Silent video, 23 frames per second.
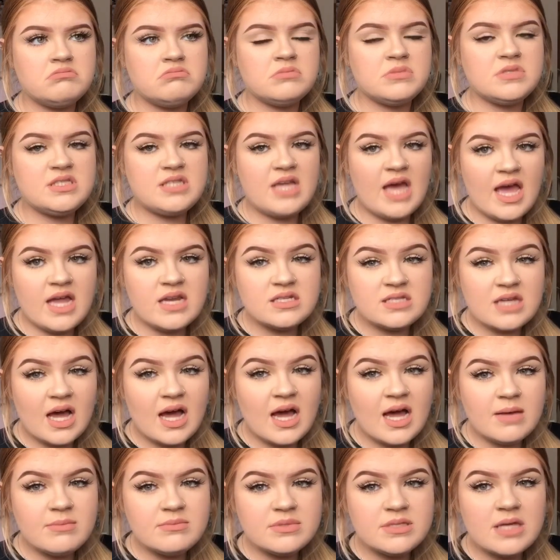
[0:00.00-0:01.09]
10
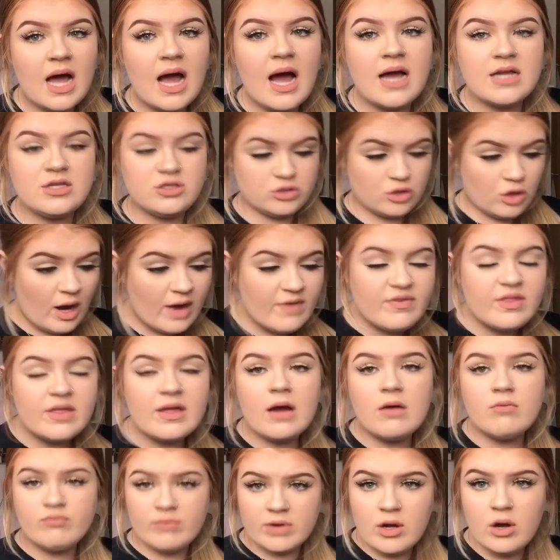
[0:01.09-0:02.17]
times. I got everything out
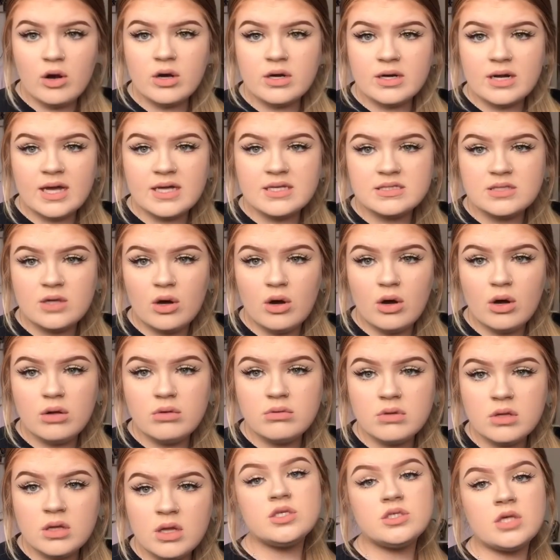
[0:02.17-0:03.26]
and reorganised it all.
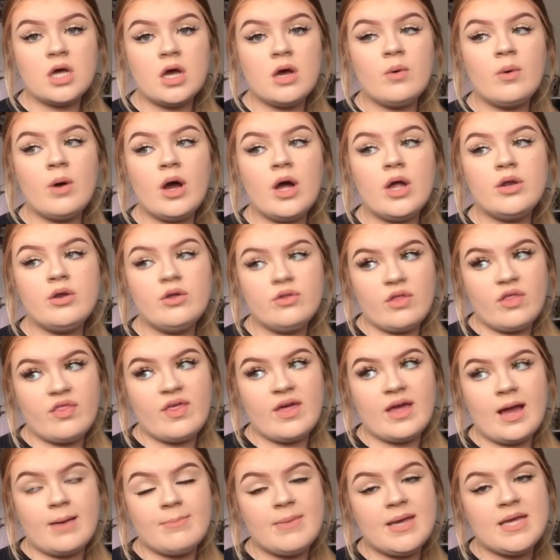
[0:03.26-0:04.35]
So another thing
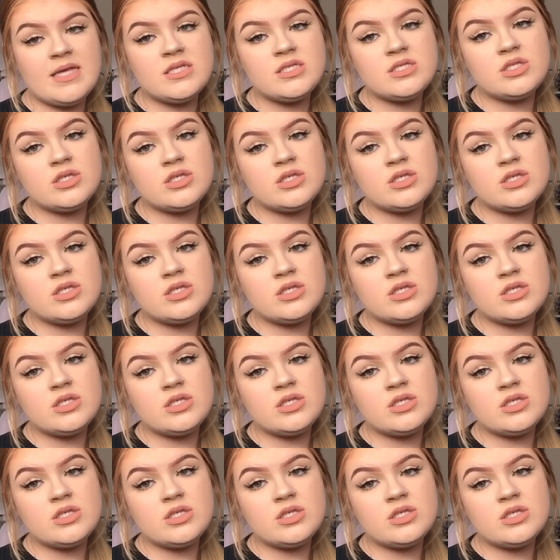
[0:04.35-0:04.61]
I missed